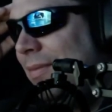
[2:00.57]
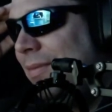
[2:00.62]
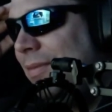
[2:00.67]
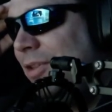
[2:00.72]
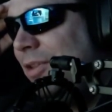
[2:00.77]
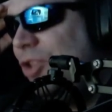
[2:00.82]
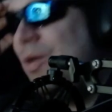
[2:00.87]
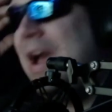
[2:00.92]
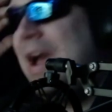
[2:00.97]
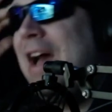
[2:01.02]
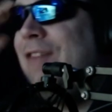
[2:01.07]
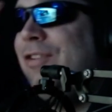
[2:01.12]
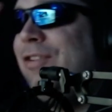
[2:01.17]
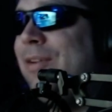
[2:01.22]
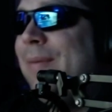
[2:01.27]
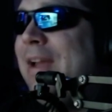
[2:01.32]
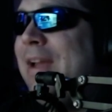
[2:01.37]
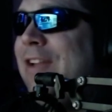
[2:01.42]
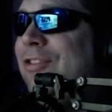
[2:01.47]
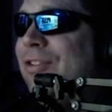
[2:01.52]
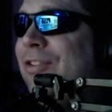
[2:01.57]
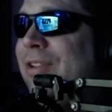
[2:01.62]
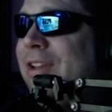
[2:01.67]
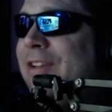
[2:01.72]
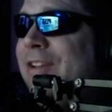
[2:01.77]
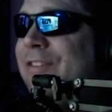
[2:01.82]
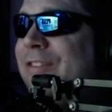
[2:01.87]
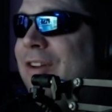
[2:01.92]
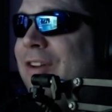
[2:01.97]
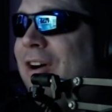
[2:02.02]
you have your major
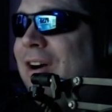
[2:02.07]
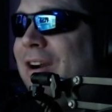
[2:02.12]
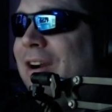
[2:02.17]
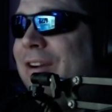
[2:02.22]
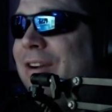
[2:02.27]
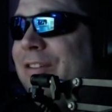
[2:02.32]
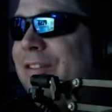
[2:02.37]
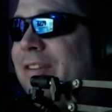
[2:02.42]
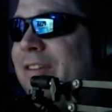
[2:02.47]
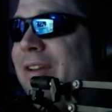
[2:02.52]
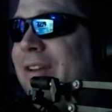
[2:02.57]
league stars.